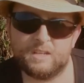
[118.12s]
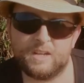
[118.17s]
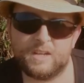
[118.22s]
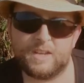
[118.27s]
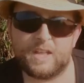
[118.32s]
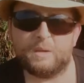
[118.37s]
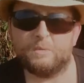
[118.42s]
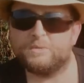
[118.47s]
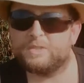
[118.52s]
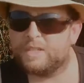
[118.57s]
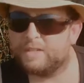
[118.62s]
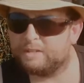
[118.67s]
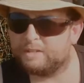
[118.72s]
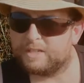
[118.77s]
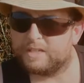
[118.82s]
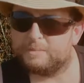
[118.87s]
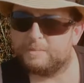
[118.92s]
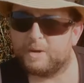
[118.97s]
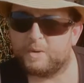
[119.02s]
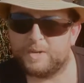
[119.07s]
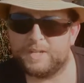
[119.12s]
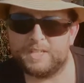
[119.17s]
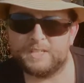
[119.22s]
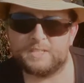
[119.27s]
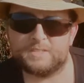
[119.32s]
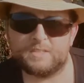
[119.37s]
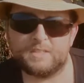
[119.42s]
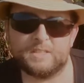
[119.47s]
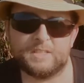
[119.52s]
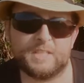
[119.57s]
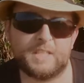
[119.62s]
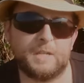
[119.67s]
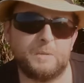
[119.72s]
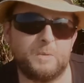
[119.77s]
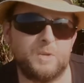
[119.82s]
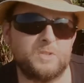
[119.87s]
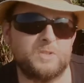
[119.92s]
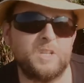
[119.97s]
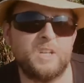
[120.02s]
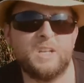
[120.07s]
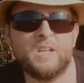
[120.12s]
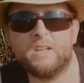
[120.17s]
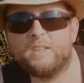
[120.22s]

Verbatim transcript: announce anything about Easter, I think it was,